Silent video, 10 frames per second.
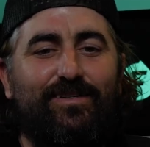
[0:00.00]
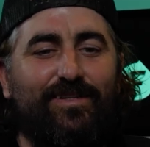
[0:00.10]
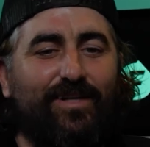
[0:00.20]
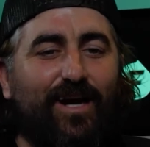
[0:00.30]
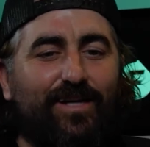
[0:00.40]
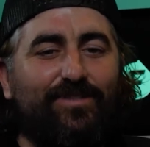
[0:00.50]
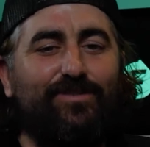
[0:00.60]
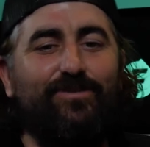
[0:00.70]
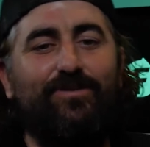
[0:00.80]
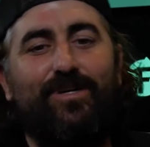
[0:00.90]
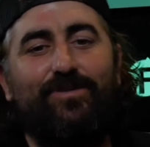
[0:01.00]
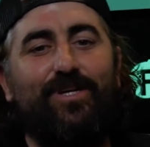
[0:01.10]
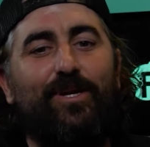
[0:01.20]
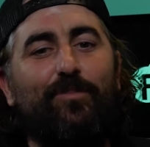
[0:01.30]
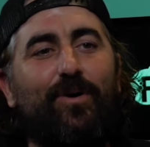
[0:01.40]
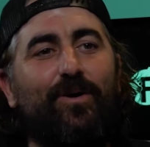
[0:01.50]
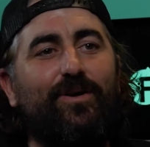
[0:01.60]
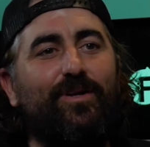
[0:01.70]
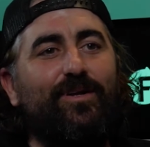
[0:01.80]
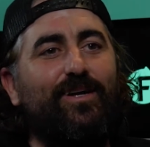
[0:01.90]
In high school, I was at a
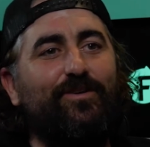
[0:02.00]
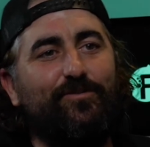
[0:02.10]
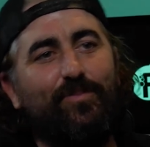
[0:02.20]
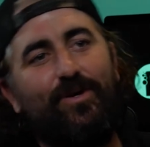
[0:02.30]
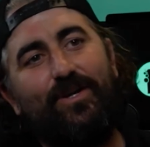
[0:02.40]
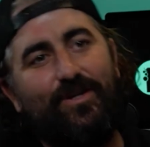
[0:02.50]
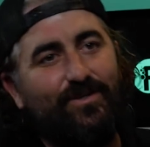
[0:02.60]
party and I was playing